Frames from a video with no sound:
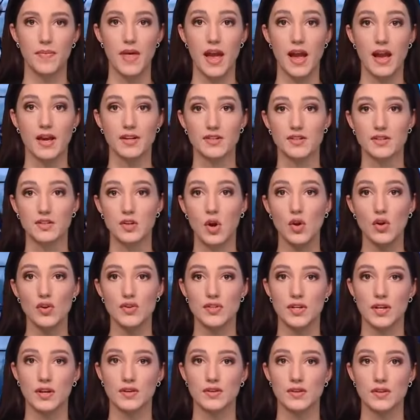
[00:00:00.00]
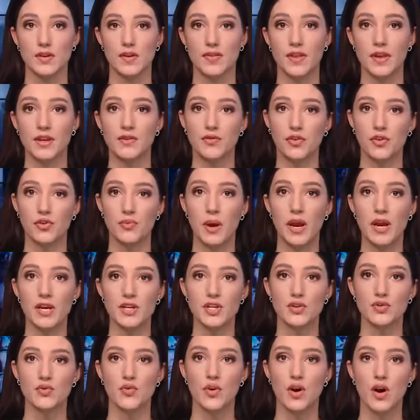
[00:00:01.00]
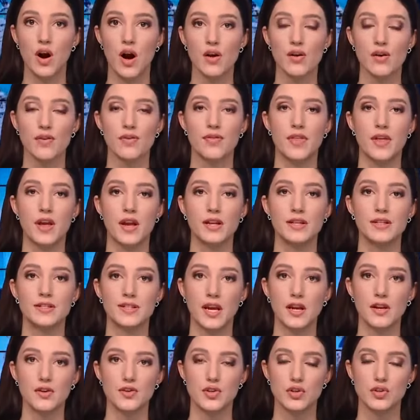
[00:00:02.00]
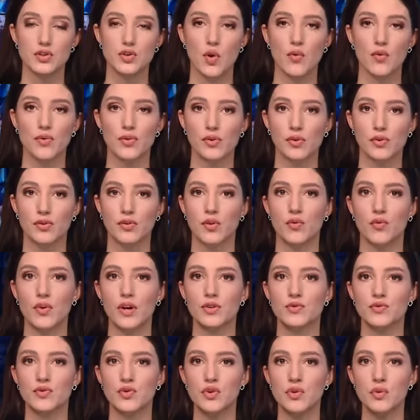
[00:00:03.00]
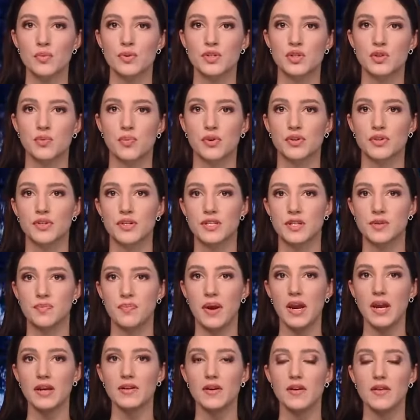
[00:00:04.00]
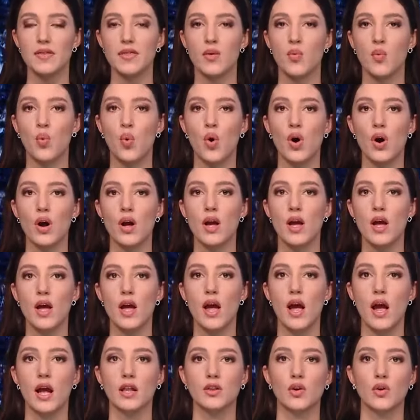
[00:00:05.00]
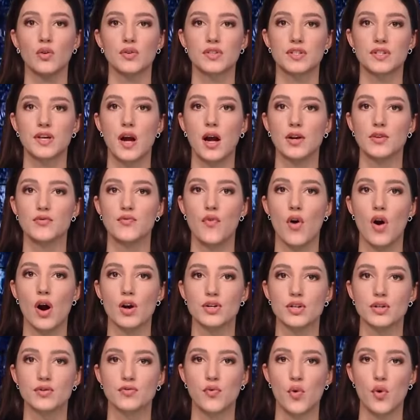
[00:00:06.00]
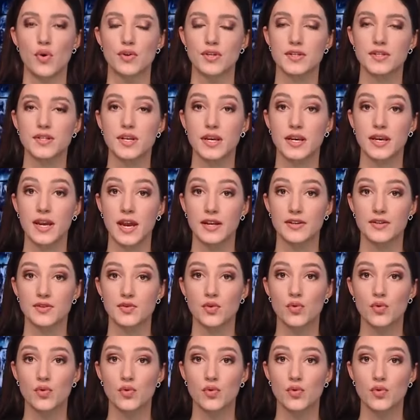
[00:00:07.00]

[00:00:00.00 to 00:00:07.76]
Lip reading: as nonsense the information regarding the intentions of North Korean troops to participate in the war alongside Russian forces against